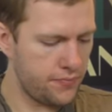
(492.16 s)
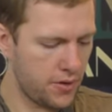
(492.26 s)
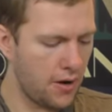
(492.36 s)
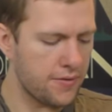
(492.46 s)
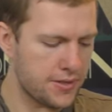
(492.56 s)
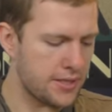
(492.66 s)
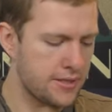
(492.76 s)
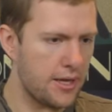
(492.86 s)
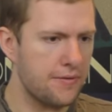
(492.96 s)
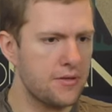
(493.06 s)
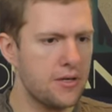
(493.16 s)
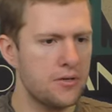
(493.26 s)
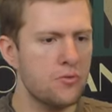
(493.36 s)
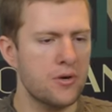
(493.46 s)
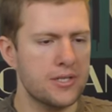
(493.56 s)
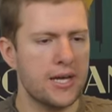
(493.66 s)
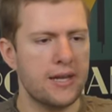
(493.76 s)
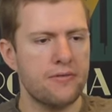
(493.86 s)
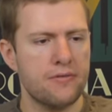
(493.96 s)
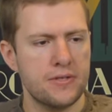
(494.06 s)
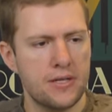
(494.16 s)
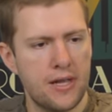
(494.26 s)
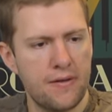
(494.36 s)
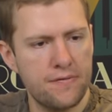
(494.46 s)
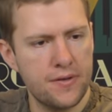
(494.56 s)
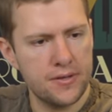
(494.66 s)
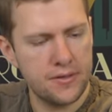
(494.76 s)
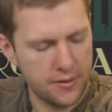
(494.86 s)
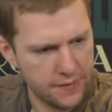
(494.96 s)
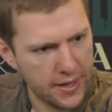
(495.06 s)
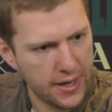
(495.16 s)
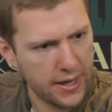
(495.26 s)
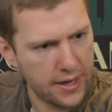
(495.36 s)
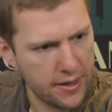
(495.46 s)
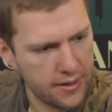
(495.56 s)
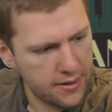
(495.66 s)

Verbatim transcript: Obviously, it's the left side. You always add everything to the left first, over here.